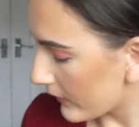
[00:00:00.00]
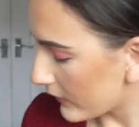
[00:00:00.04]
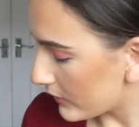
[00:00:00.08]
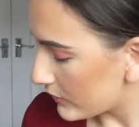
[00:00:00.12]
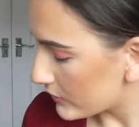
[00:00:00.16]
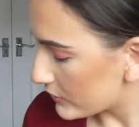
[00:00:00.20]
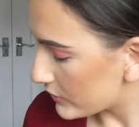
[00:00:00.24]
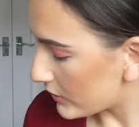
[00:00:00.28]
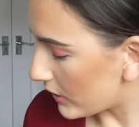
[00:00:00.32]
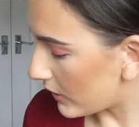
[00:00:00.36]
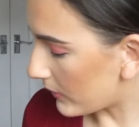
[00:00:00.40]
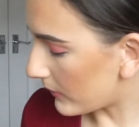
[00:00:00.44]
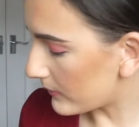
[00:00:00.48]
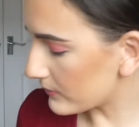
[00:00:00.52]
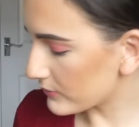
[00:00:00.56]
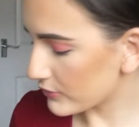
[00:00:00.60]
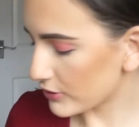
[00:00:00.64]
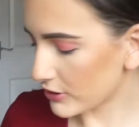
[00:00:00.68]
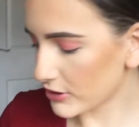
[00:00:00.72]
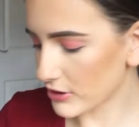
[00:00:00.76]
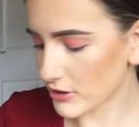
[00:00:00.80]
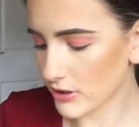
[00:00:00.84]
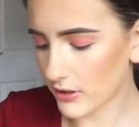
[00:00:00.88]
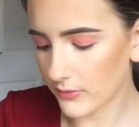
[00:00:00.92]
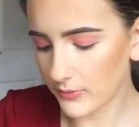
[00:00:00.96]
So I'm
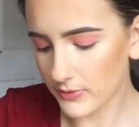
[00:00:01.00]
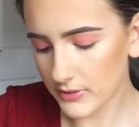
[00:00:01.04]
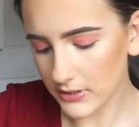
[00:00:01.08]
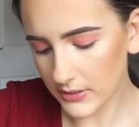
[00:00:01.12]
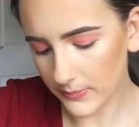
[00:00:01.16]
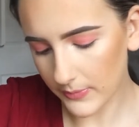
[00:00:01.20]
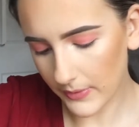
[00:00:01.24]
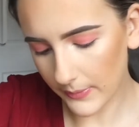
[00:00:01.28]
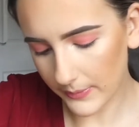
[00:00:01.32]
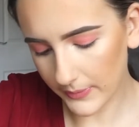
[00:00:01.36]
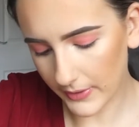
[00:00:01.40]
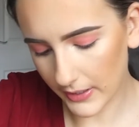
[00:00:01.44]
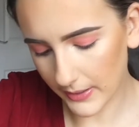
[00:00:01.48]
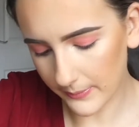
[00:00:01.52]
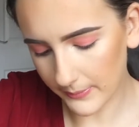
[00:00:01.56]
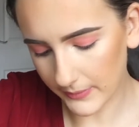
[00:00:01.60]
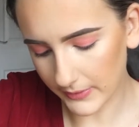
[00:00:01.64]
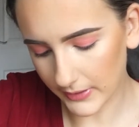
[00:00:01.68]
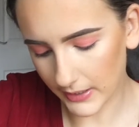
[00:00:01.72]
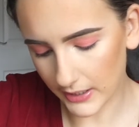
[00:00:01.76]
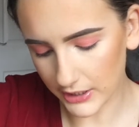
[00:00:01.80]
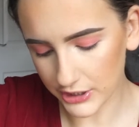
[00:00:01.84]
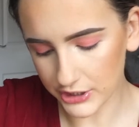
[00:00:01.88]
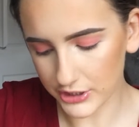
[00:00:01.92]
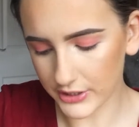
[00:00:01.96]
just going to be applying my
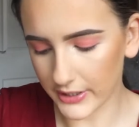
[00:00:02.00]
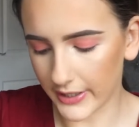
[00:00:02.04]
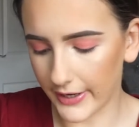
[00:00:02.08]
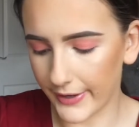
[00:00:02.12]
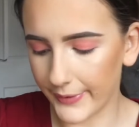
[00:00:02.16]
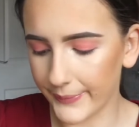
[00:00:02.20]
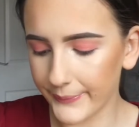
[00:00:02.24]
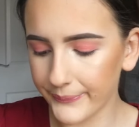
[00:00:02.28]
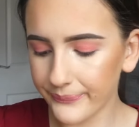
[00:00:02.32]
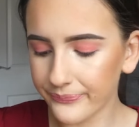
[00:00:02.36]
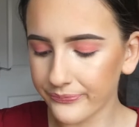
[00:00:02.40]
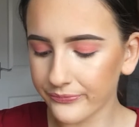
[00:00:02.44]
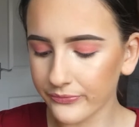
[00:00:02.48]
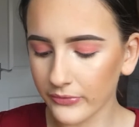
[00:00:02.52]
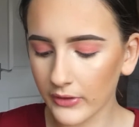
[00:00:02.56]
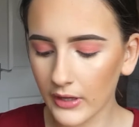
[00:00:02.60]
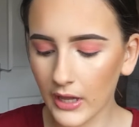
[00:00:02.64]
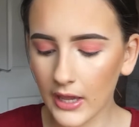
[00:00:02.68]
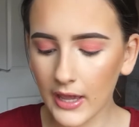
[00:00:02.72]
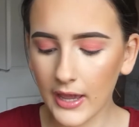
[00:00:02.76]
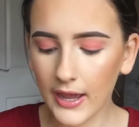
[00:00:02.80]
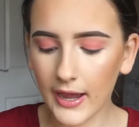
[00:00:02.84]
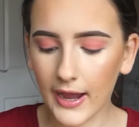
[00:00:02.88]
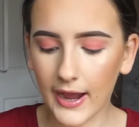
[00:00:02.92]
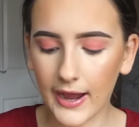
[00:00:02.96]
lash now,
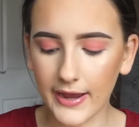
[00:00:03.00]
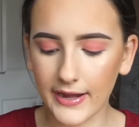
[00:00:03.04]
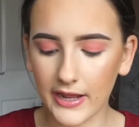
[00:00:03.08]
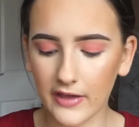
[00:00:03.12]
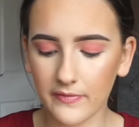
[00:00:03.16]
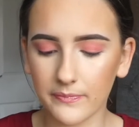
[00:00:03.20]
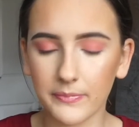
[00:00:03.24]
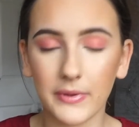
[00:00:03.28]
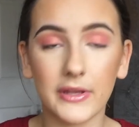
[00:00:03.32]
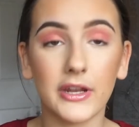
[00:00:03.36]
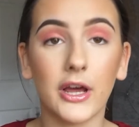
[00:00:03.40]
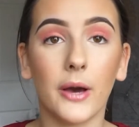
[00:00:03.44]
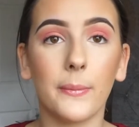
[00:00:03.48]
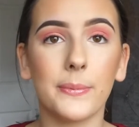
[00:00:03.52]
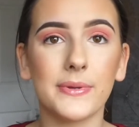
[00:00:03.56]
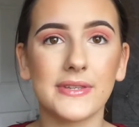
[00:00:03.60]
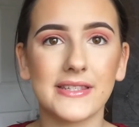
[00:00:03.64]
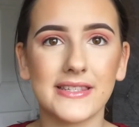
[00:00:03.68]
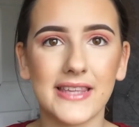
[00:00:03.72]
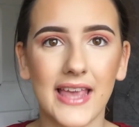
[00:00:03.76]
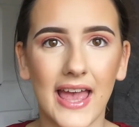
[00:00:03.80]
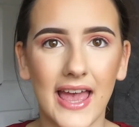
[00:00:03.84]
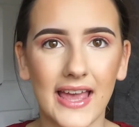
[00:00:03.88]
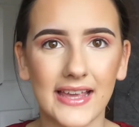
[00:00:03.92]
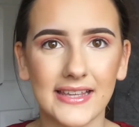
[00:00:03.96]
and I've been
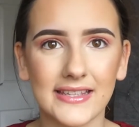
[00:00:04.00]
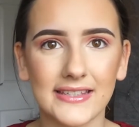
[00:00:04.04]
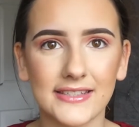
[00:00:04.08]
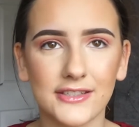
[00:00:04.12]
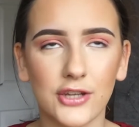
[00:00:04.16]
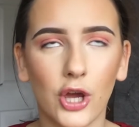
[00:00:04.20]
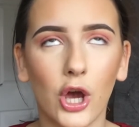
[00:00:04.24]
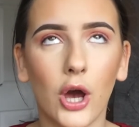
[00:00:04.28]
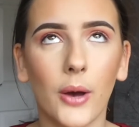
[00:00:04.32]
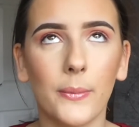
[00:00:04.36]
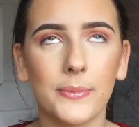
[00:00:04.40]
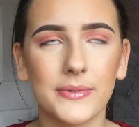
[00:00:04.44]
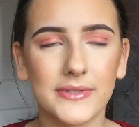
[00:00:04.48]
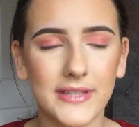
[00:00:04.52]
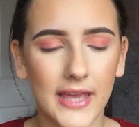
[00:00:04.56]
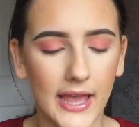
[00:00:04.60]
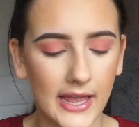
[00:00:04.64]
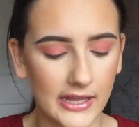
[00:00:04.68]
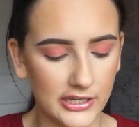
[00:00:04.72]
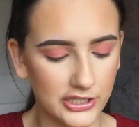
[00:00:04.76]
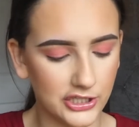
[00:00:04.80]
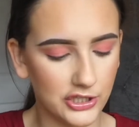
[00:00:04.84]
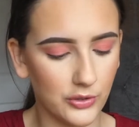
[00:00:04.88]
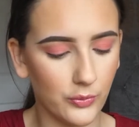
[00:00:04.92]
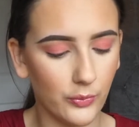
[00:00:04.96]

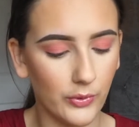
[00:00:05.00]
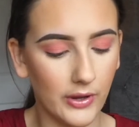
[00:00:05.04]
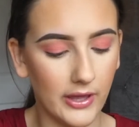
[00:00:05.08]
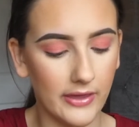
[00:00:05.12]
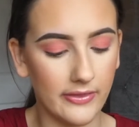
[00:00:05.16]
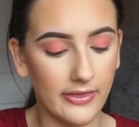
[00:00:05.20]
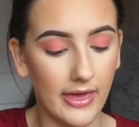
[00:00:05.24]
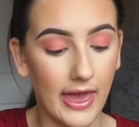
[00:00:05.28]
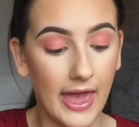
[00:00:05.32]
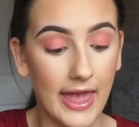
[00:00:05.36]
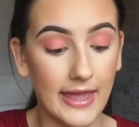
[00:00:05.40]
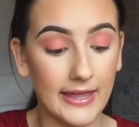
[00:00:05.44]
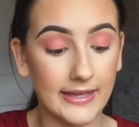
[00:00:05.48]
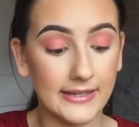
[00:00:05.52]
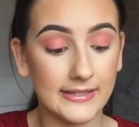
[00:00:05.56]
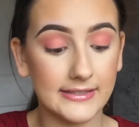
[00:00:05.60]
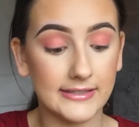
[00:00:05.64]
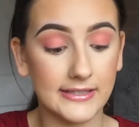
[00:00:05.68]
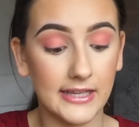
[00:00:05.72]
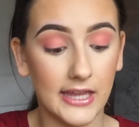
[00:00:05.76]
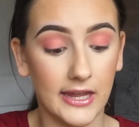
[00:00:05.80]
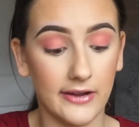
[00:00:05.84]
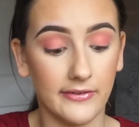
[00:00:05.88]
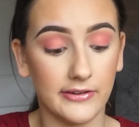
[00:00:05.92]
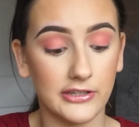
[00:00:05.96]
obsessed with a
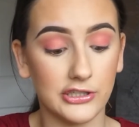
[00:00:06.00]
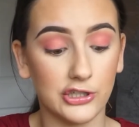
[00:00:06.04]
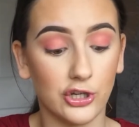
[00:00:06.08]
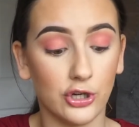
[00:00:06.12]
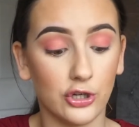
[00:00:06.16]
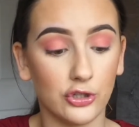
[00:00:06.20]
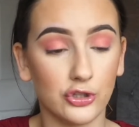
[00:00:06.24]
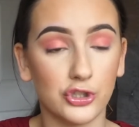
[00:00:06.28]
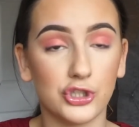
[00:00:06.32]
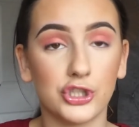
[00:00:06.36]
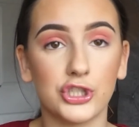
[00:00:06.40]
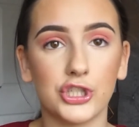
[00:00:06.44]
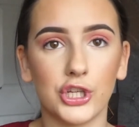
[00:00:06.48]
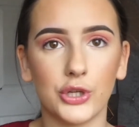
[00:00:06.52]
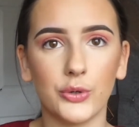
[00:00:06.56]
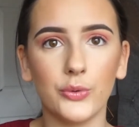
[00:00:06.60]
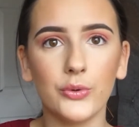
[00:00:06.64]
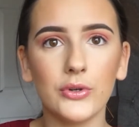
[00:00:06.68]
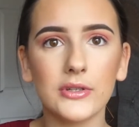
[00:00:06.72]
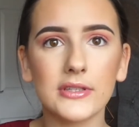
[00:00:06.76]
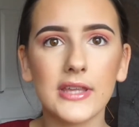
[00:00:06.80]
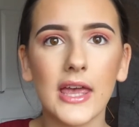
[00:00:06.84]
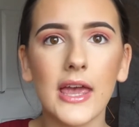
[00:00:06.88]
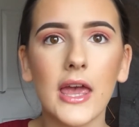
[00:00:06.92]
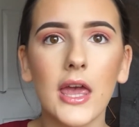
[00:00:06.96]
series called
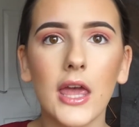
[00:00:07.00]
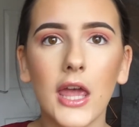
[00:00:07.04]
Suits.